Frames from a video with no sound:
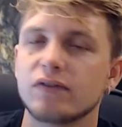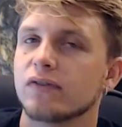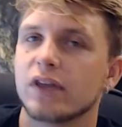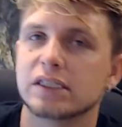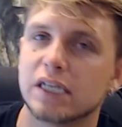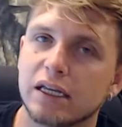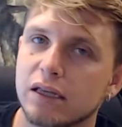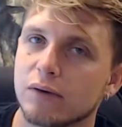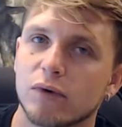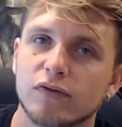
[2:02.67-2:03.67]
they say they
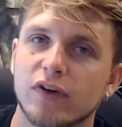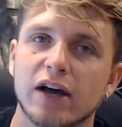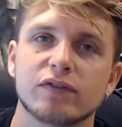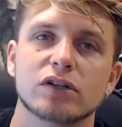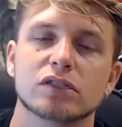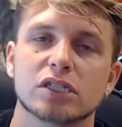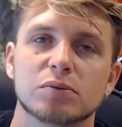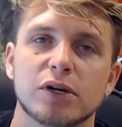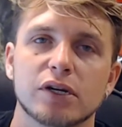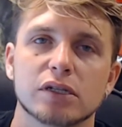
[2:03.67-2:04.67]
want 5 years
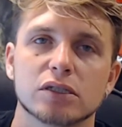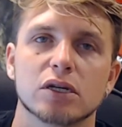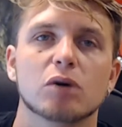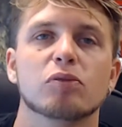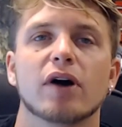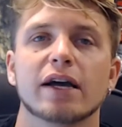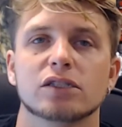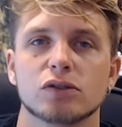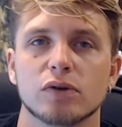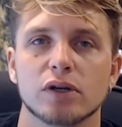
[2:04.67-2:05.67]
experience, apply
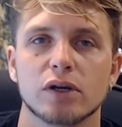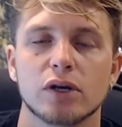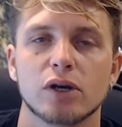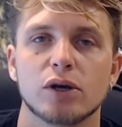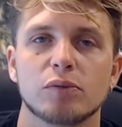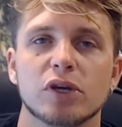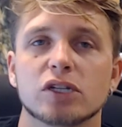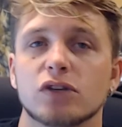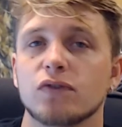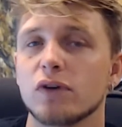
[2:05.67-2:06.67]
to it. Because
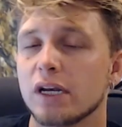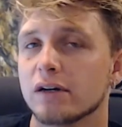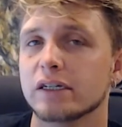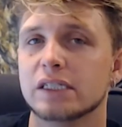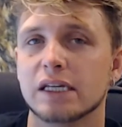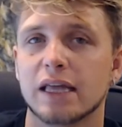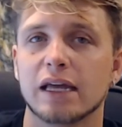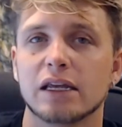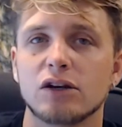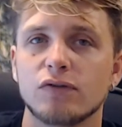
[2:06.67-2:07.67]
if you can at least get that
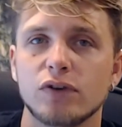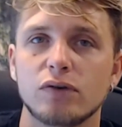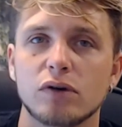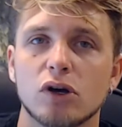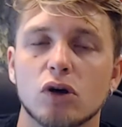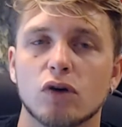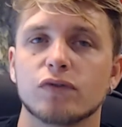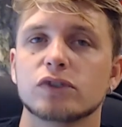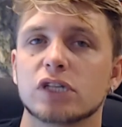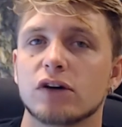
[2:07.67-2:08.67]
interview, or if you
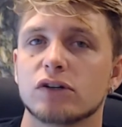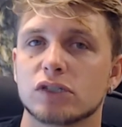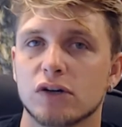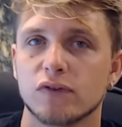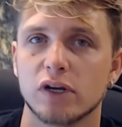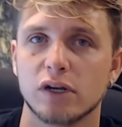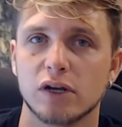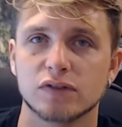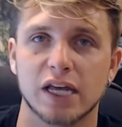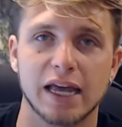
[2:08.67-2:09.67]
sell yourself good enough,
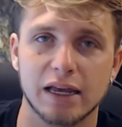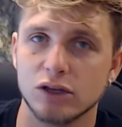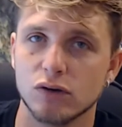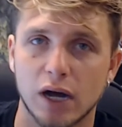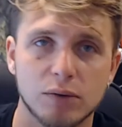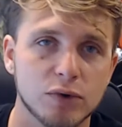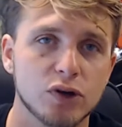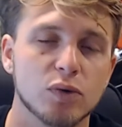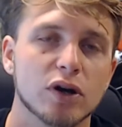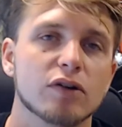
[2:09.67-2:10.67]
say, hey, I really
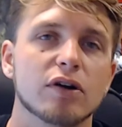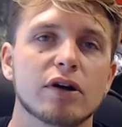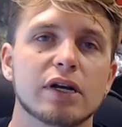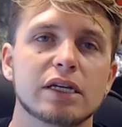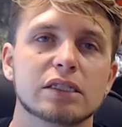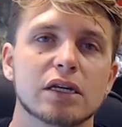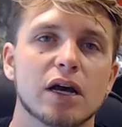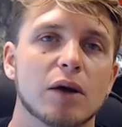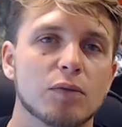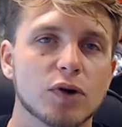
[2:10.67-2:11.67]
want to learn this.
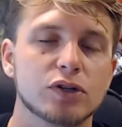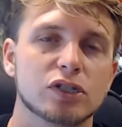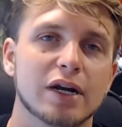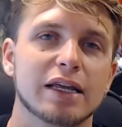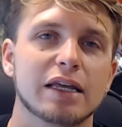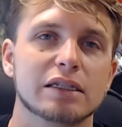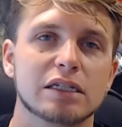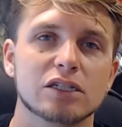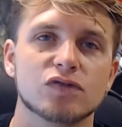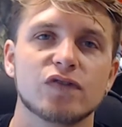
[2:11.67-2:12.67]
I'm really trying to get into
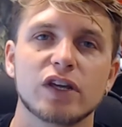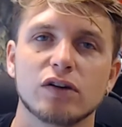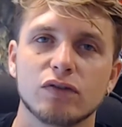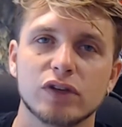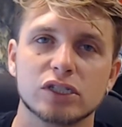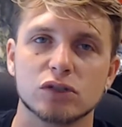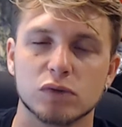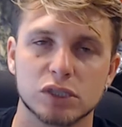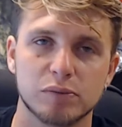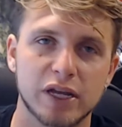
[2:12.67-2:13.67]
this field. This is
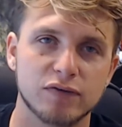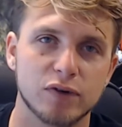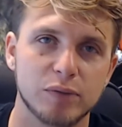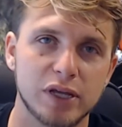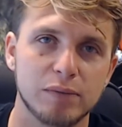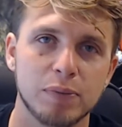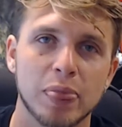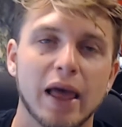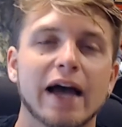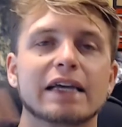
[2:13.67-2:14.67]
what's meant for me.
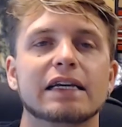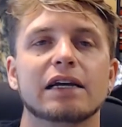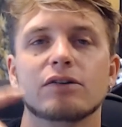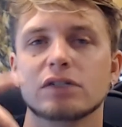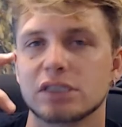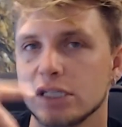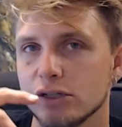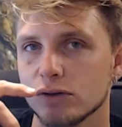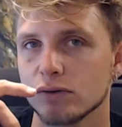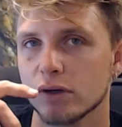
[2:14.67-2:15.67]
I guarantee
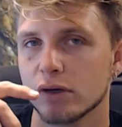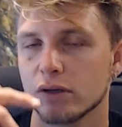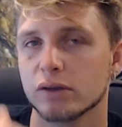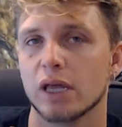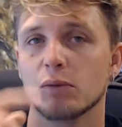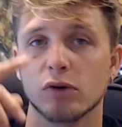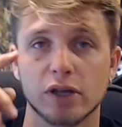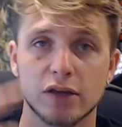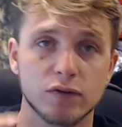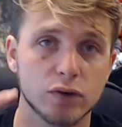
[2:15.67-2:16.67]
you they will
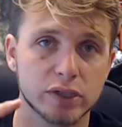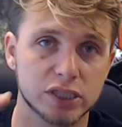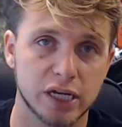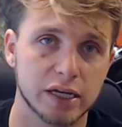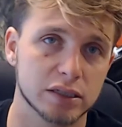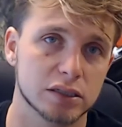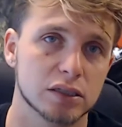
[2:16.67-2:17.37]
give you a chance.